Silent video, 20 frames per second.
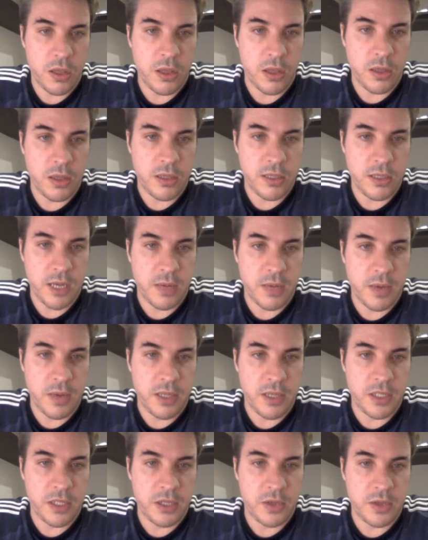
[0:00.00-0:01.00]

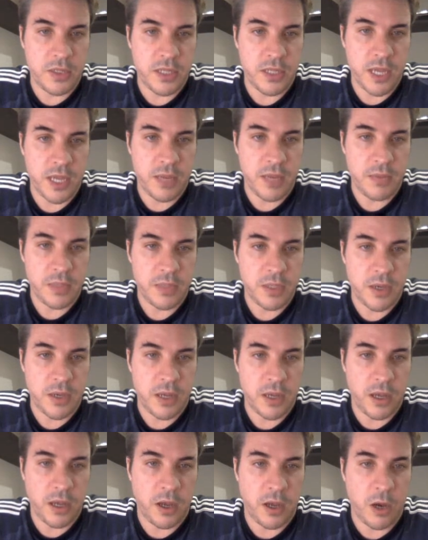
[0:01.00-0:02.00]
database and username. So I
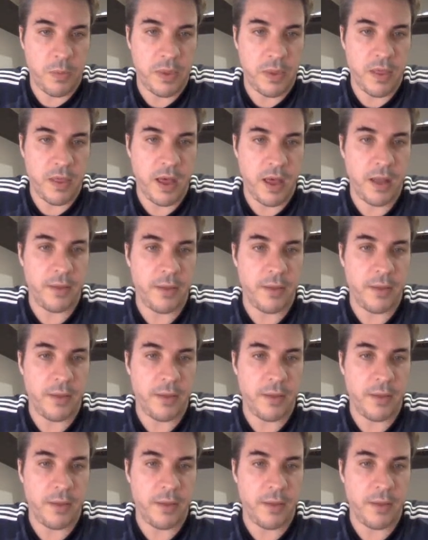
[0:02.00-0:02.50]
can copy that